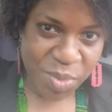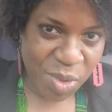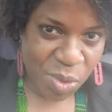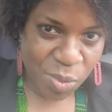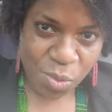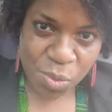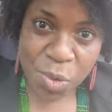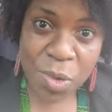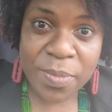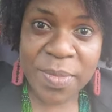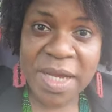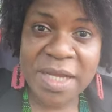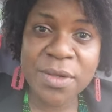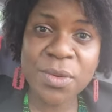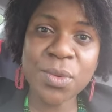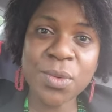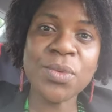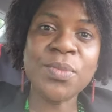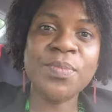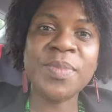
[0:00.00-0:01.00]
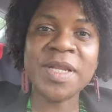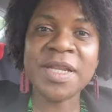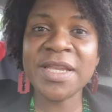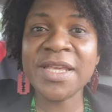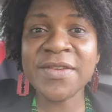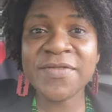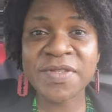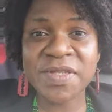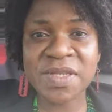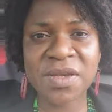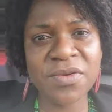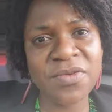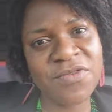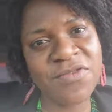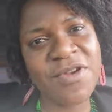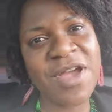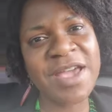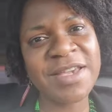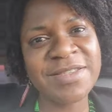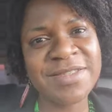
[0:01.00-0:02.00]
woman who believes in
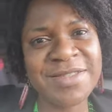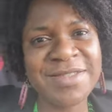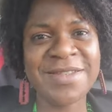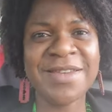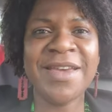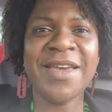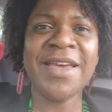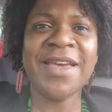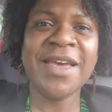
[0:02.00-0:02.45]
Christ.